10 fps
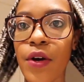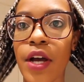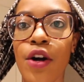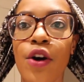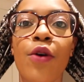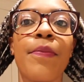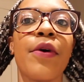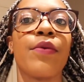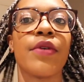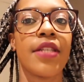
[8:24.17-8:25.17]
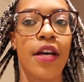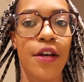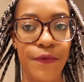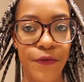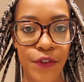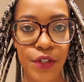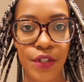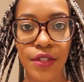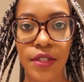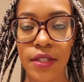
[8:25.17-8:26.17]
I hope it was
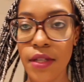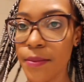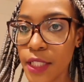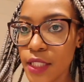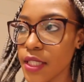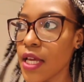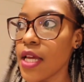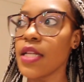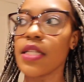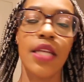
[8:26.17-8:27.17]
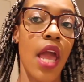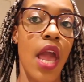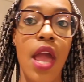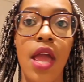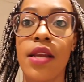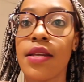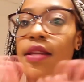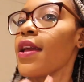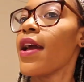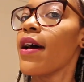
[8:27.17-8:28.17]
helpful to some extent, and
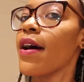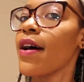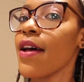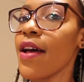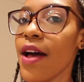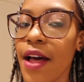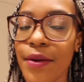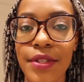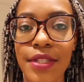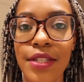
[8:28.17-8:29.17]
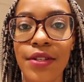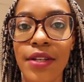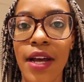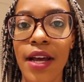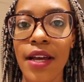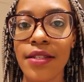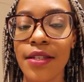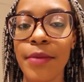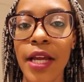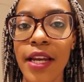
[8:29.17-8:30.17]
yeah, I will see you guys
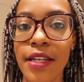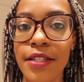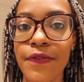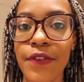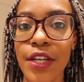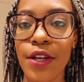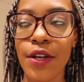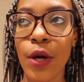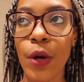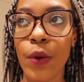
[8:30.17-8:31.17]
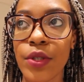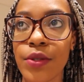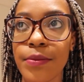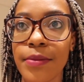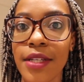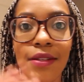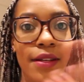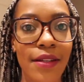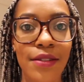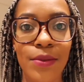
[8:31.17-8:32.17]
in my next video, which will be
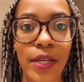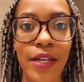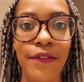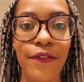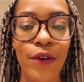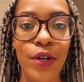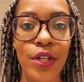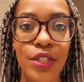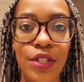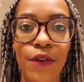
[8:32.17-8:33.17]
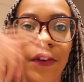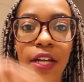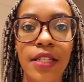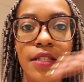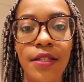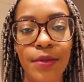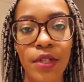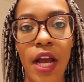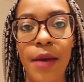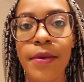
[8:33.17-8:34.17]
next week, of course. Don't forget to
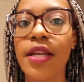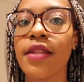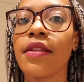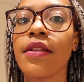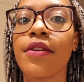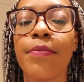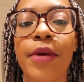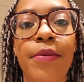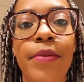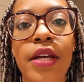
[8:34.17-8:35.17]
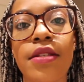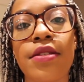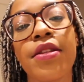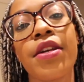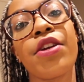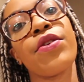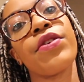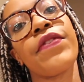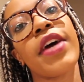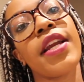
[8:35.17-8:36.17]
subscribe and hit the little bell button so that you're
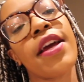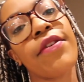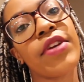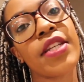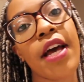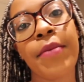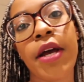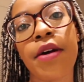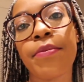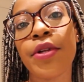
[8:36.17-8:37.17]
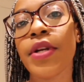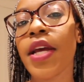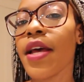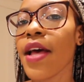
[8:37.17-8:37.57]
notified every time I upload.